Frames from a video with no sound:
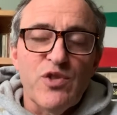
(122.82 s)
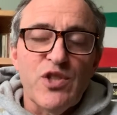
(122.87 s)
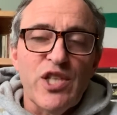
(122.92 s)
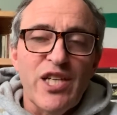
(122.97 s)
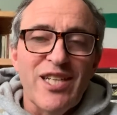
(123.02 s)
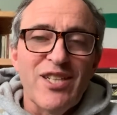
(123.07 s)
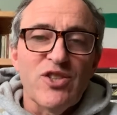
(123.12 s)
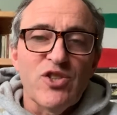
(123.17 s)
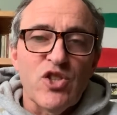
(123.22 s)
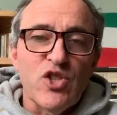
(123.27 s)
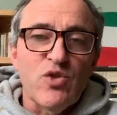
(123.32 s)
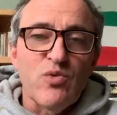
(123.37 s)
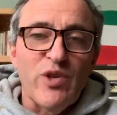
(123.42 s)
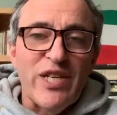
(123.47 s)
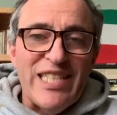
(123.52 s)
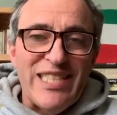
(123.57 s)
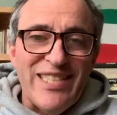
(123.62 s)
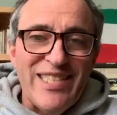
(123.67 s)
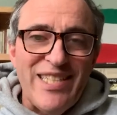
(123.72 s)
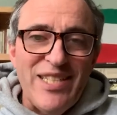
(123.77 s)
childish
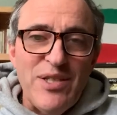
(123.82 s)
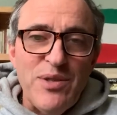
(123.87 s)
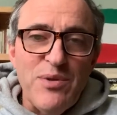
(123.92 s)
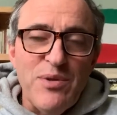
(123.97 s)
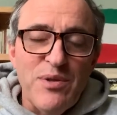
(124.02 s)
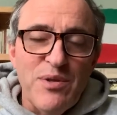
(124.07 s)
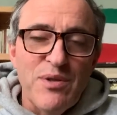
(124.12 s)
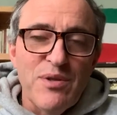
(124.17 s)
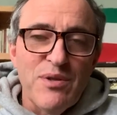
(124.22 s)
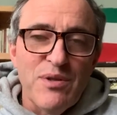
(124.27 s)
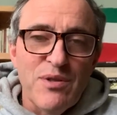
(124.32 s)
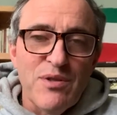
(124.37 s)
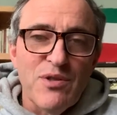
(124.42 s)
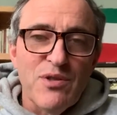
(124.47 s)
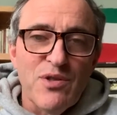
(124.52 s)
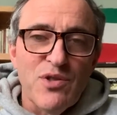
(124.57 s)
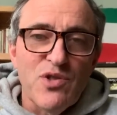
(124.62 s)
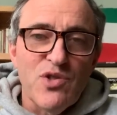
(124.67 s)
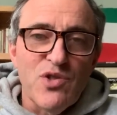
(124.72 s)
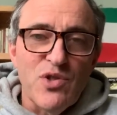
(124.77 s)
white teeth,
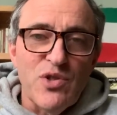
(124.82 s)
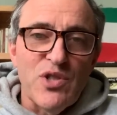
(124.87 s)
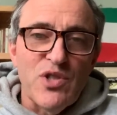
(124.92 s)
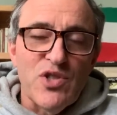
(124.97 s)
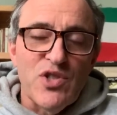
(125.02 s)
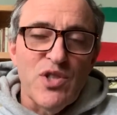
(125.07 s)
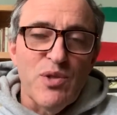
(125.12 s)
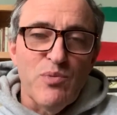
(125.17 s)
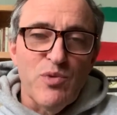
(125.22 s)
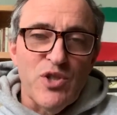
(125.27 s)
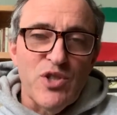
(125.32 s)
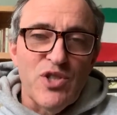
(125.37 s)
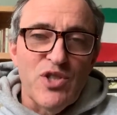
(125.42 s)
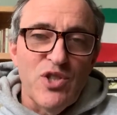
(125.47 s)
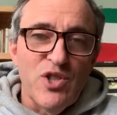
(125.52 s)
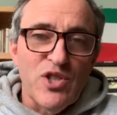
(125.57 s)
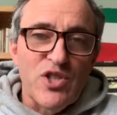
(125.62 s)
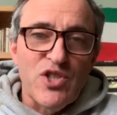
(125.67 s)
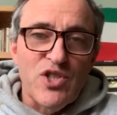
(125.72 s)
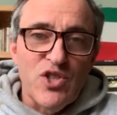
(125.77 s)
so he somewhat
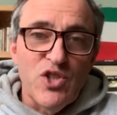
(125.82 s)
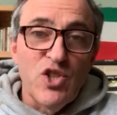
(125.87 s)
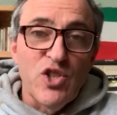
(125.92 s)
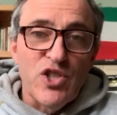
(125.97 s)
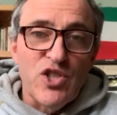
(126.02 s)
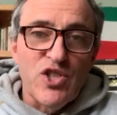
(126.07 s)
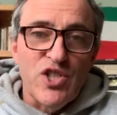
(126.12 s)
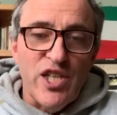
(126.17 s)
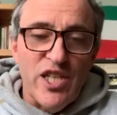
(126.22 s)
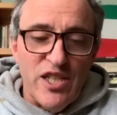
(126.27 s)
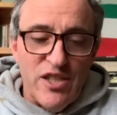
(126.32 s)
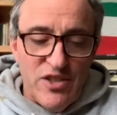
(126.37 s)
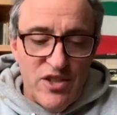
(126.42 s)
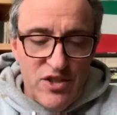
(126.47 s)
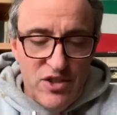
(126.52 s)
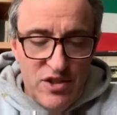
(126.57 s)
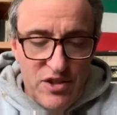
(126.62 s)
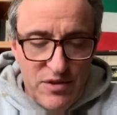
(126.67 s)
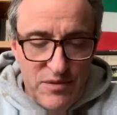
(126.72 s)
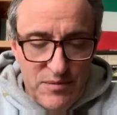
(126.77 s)
looks
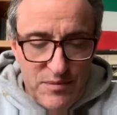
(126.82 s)
childish.